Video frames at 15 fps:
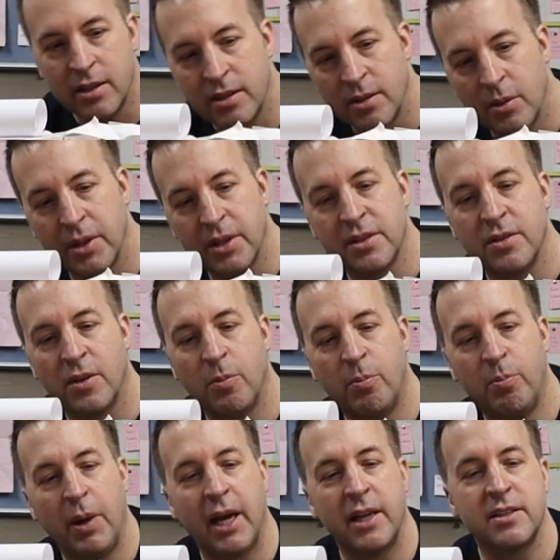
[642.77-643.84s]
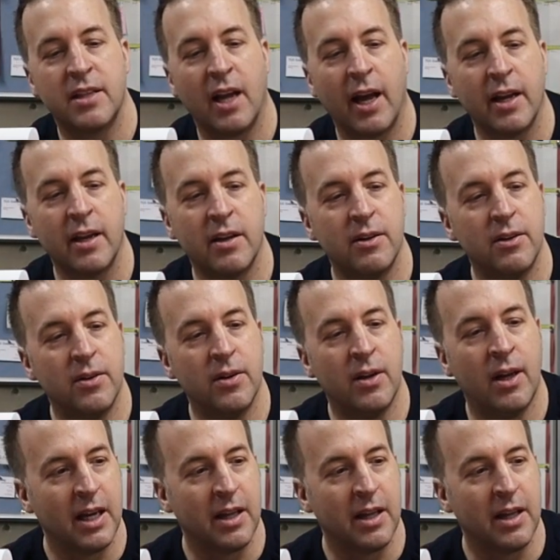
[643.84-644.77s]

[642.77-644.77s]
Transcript: So I want the sort of best angle.